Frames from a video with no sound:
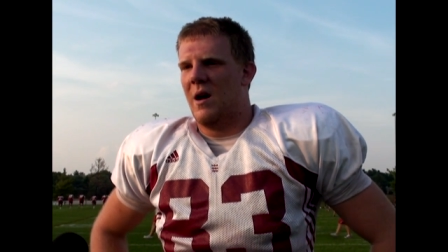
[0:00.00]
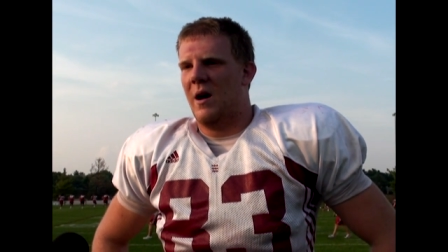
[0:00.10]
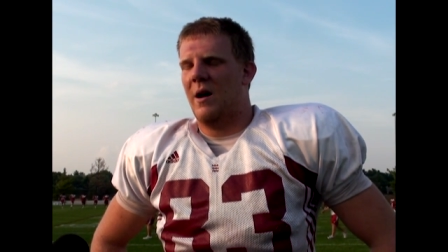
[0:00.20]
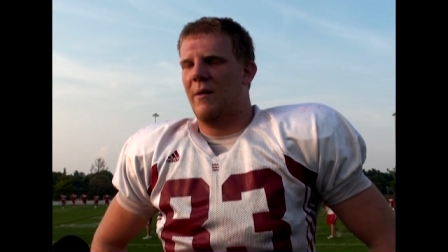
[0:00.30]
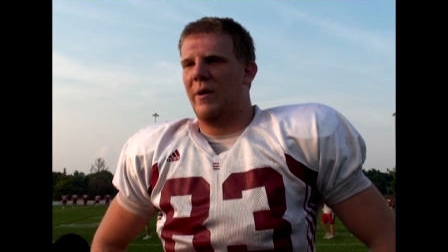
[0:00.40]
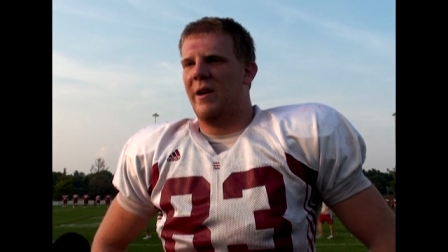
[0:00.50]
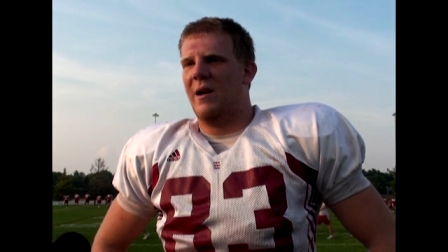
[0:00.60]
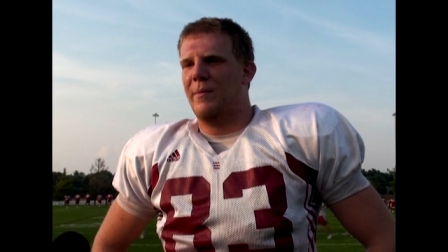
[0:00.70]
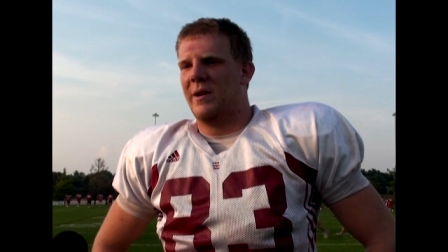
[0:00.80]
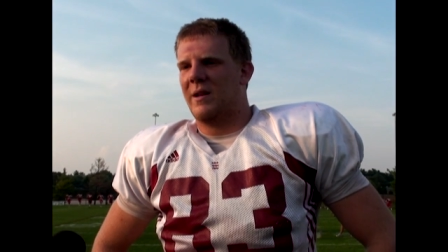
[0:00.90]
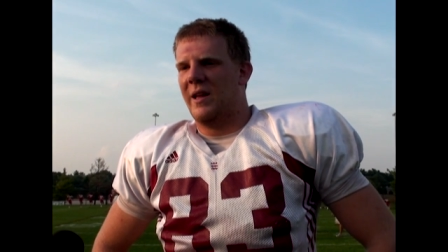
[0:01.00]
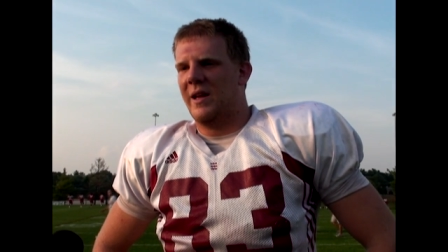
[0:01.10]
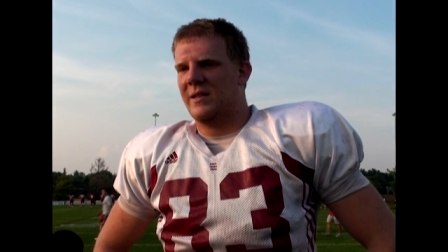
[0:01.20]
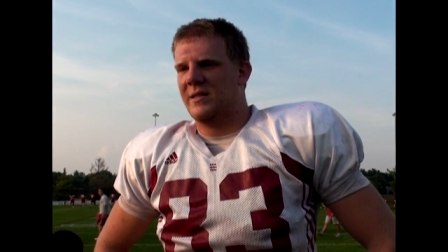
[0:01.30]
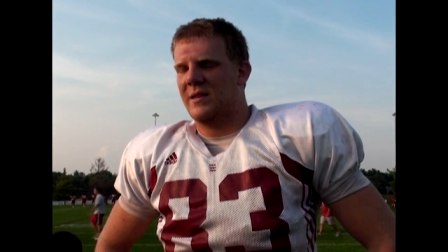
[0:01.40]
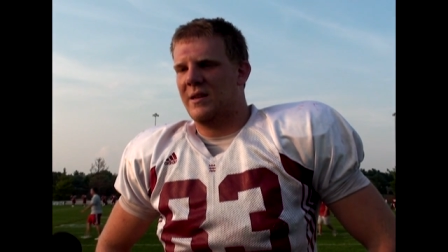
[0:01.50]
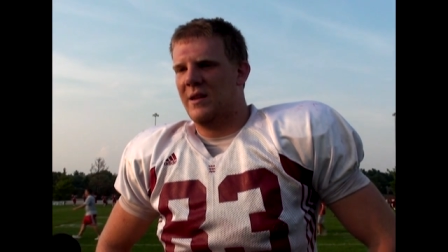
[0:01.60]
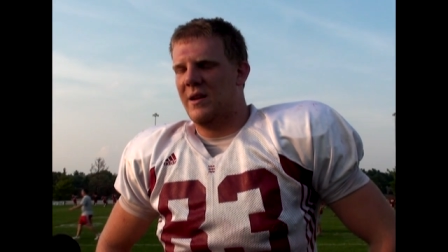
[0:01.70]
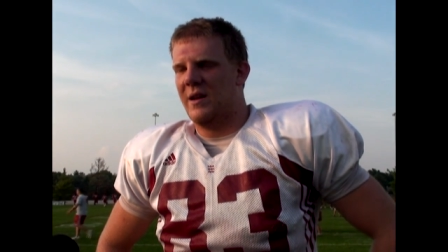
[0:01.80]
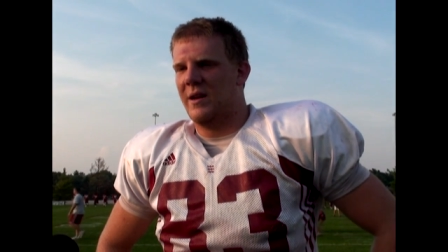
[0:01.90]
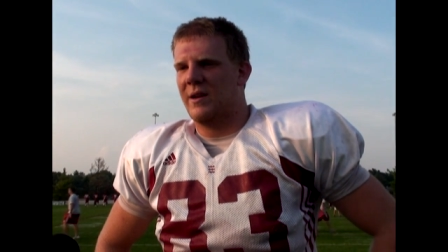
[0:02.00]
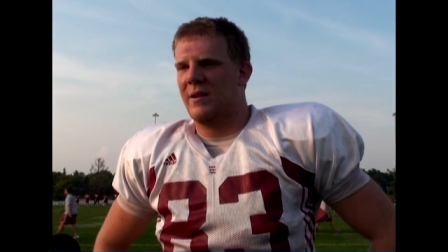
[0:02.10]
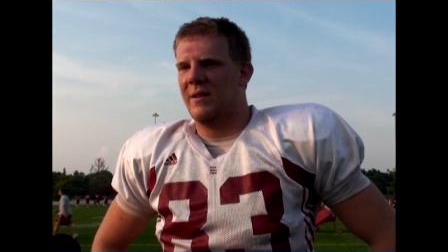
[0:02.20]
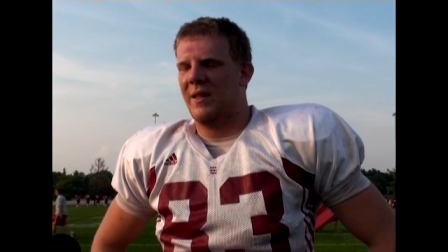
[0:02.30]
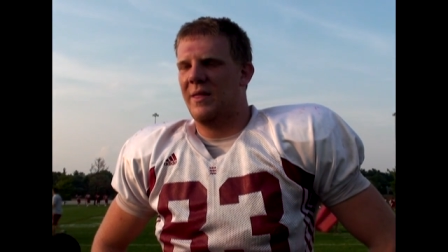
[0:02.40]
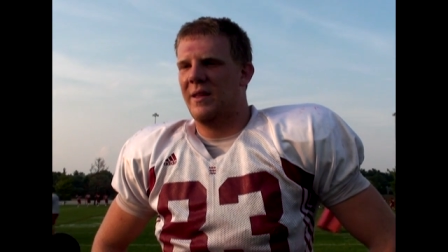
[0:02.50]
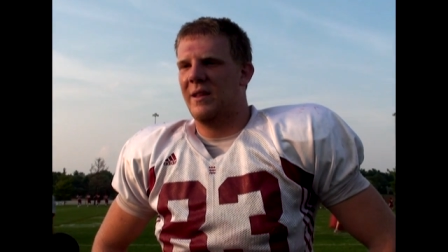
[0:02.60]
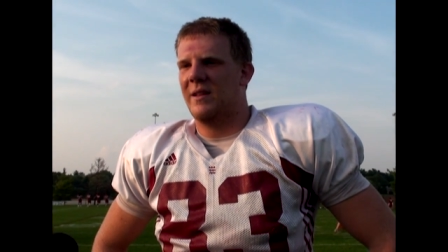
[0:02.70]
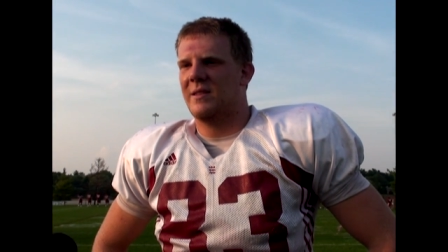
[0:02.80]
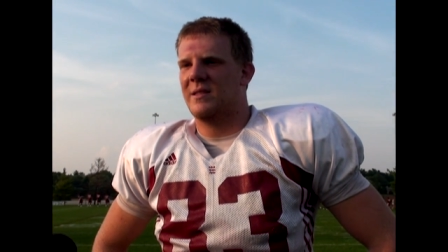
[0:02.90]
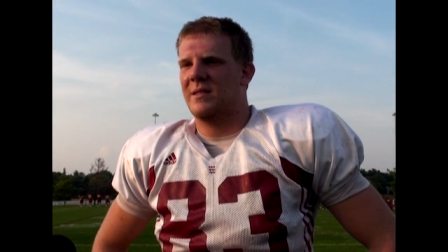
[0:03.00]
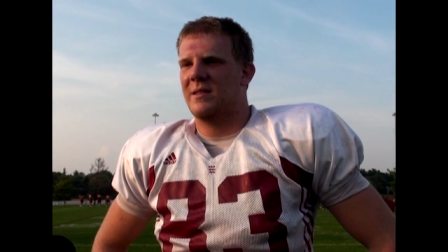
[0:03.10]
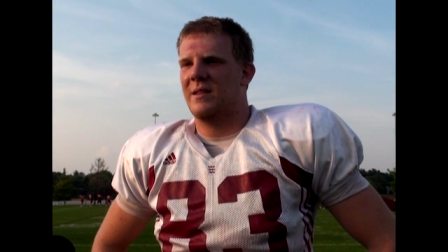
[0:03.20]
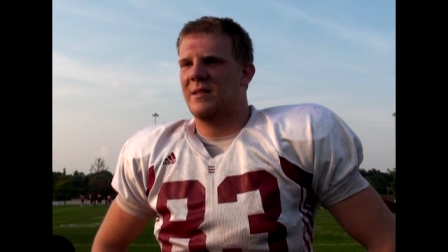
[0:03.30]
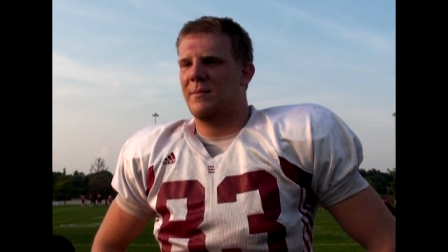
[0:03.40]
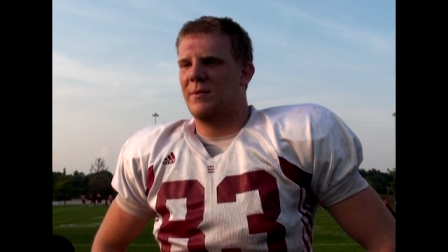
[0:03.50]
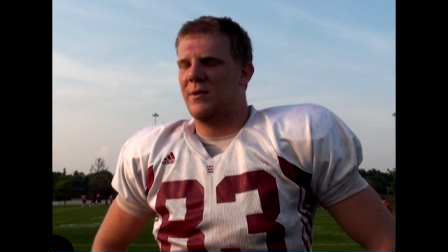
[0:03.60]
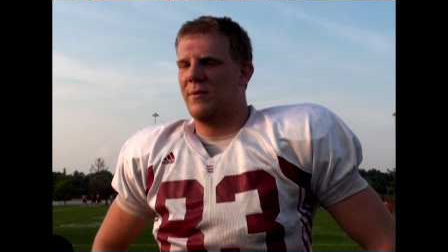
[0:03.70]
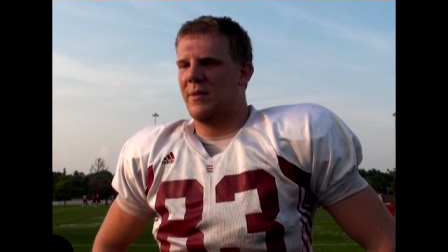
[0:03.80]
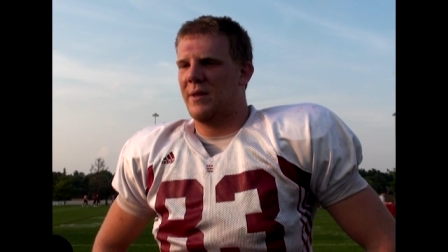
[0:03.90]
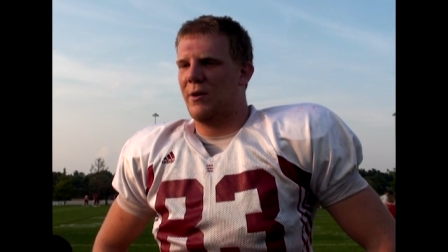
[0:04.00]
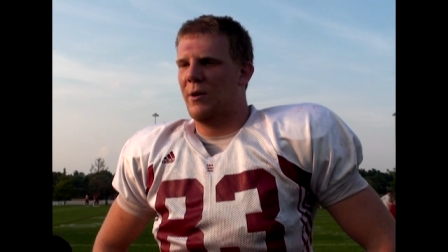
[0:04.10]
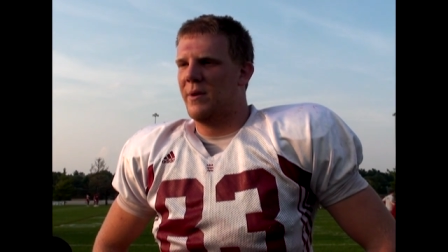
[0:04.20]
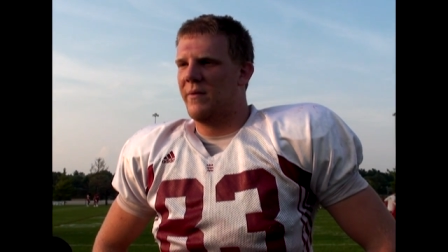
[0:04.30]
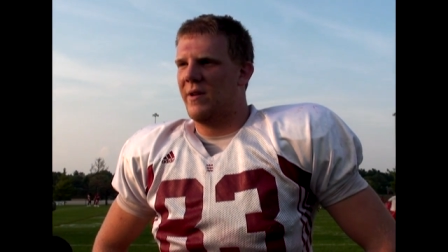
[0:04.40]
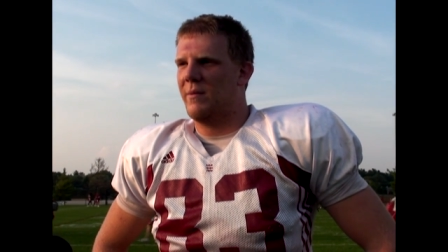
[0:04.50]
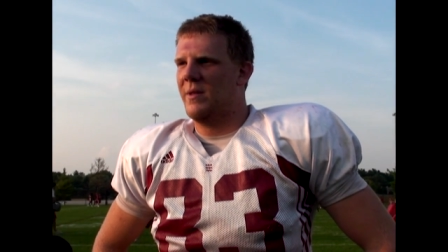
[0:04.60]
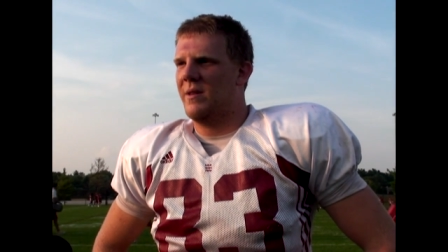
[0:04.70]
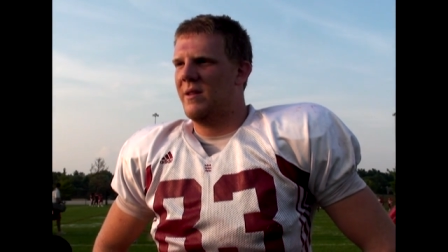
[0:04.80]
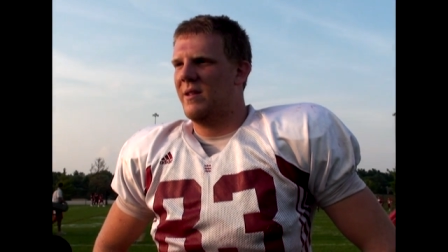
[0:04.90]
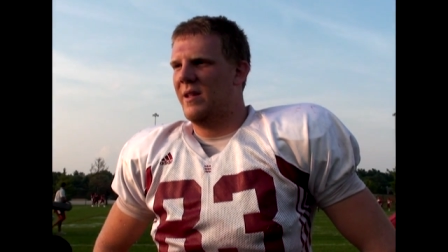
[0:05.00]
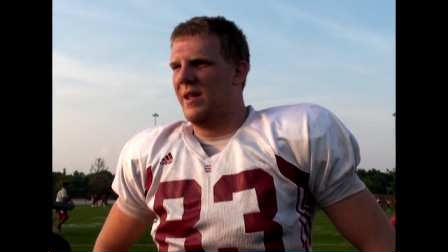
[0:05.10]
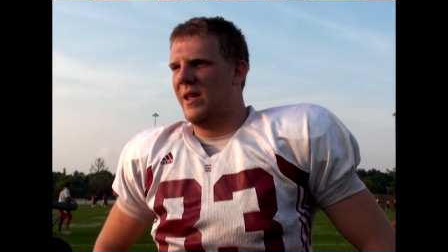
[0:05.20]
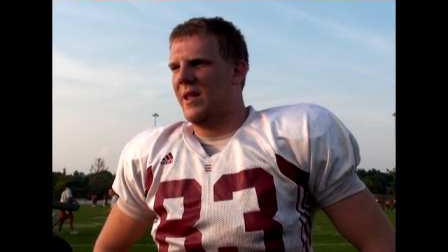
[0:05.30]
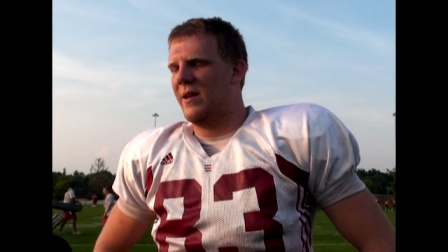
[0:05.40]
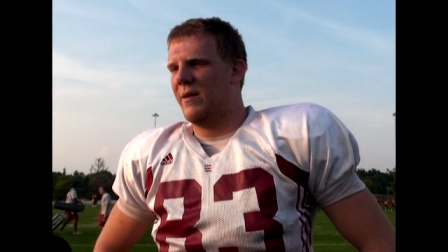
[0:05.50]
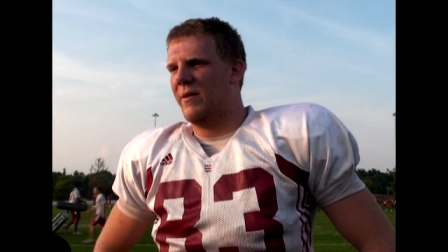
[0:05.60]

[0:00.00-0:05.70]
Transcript: Um, right now, I'm in a class. Uh, it's something to do with like urban development, and uh,